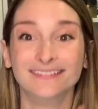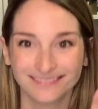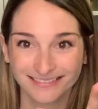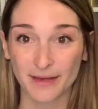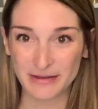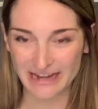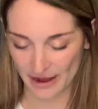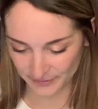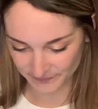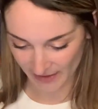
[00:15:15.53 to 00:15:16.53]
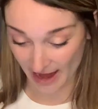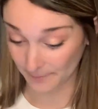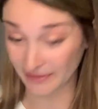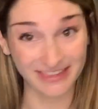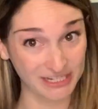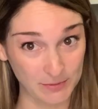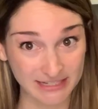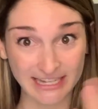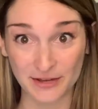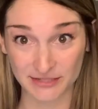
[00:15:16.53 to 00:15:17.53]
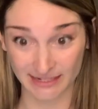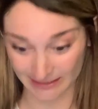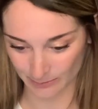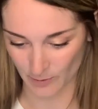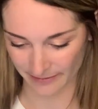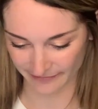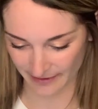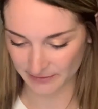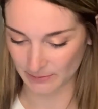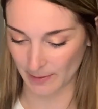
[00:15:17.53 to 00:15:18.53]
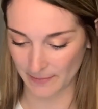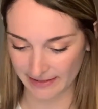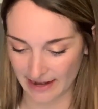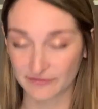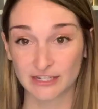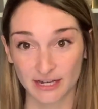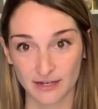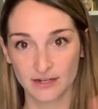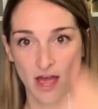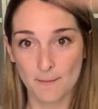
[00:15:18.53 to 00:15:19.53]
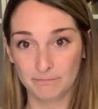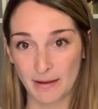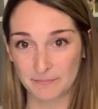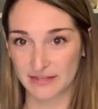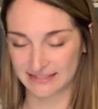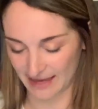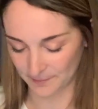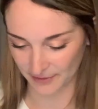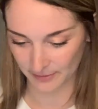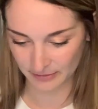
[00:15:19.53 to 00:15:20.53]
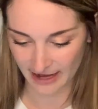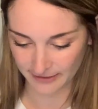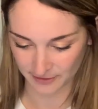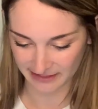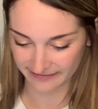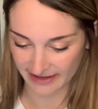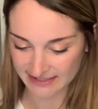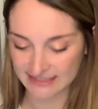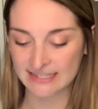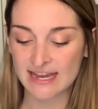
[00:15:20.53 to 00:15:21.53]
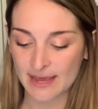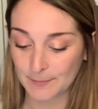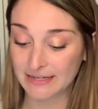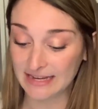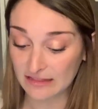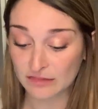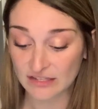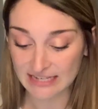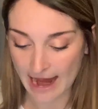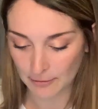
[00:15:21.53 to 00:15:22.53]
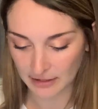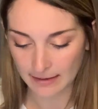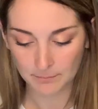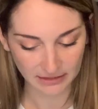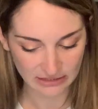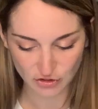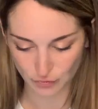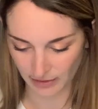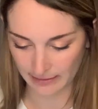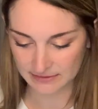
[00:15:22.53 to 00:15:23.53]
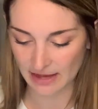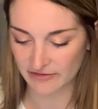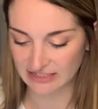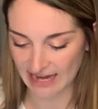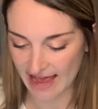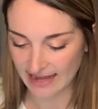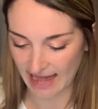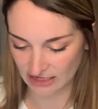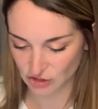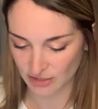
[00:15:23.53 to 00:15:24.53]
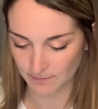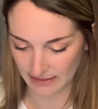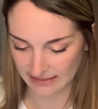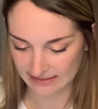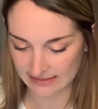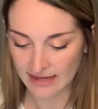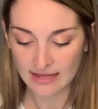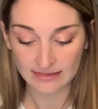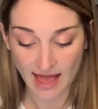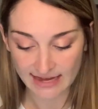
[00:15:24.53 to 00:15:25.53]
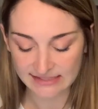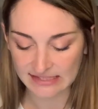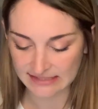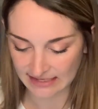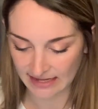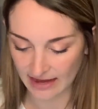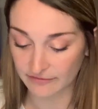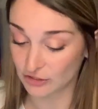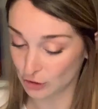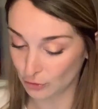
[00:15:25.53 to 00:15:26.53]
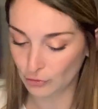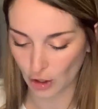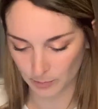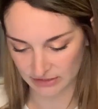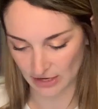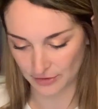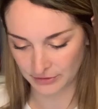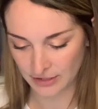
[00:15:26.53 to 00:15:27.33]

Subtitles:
let me know. But this one sounds like it's one of them, so I might have to bump this up on the priority list. Beneath the towering bleached ribs of a dead ancient beast lies the city of New Crobazone,